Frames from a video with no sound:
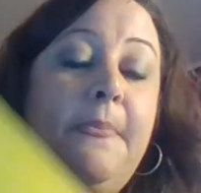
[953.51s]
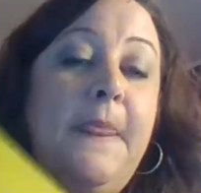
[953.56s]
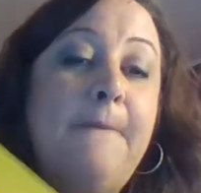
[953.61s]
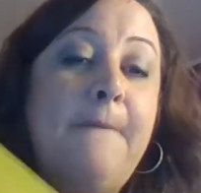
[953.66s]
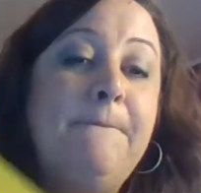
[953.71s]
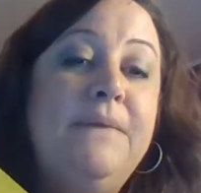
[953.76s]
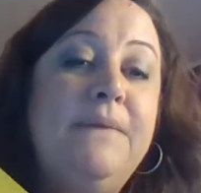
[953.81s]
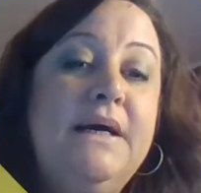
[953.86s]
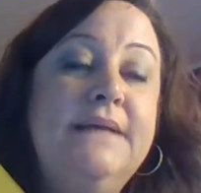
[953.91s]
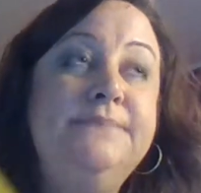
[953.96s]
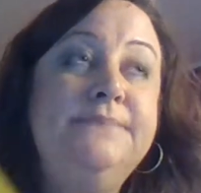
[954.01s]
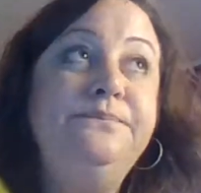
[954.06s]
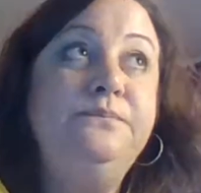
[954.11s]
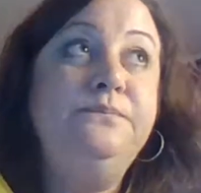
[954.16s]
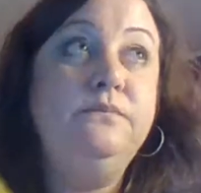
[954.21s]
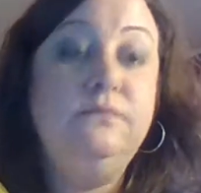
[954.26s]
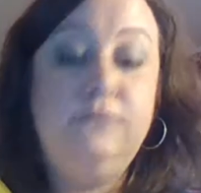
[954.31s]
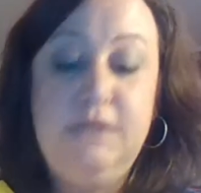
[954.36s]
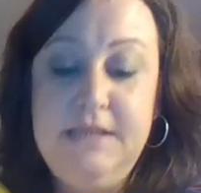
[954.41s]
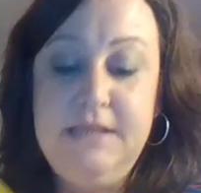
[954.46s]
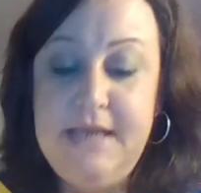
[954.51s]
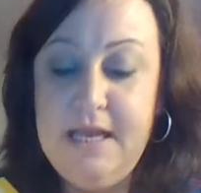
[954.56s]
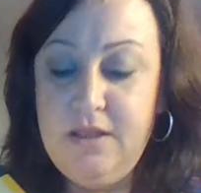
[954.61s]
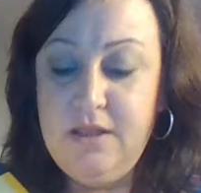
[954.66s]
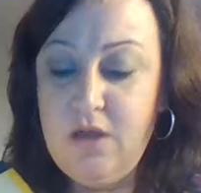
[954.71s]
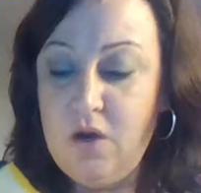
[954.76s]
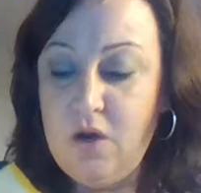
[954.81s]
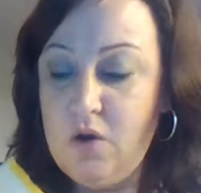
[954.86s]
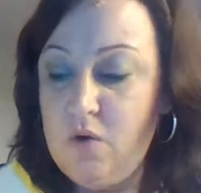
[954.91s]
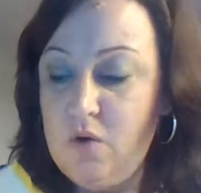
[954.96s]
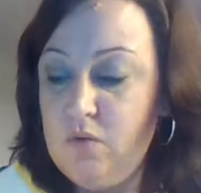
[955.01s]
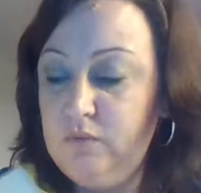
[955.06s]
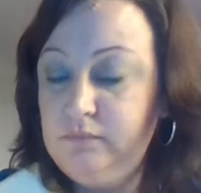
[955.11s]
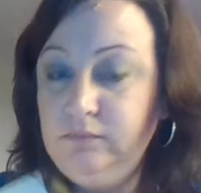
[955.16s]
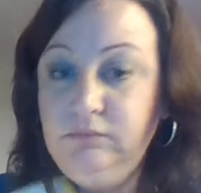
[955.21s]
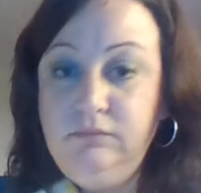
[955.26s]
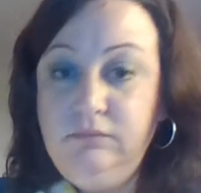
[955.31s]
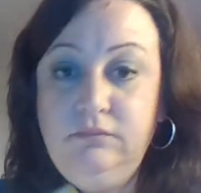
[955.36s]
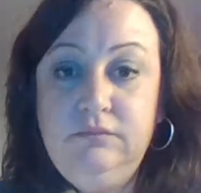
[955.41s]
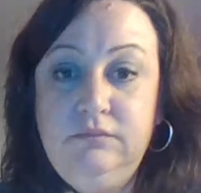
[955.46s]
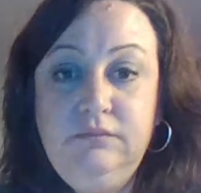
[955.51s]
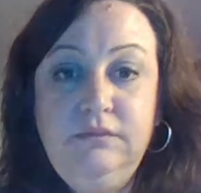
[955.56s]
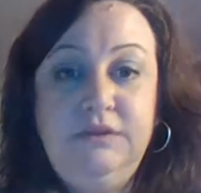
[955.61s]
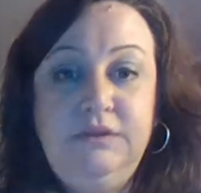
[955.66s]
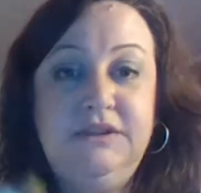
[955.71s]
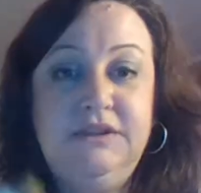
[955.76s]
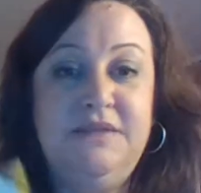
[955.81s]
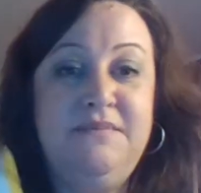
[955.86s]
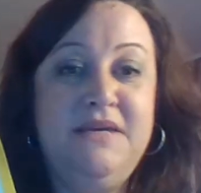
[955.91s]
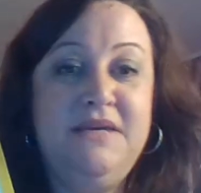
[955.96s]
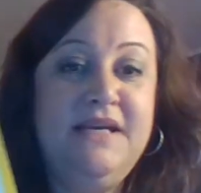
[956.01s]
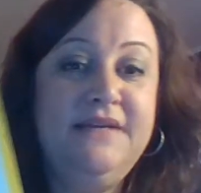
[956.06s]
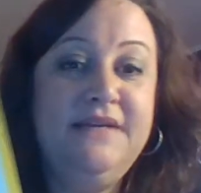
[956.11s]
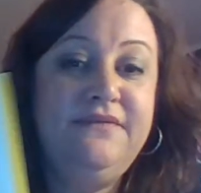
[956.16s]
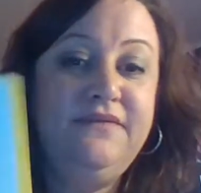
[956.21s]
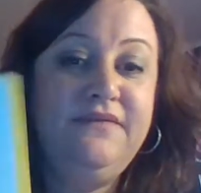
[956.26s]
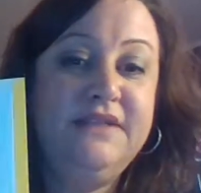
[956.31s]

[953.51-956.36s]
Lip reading: but yellow to me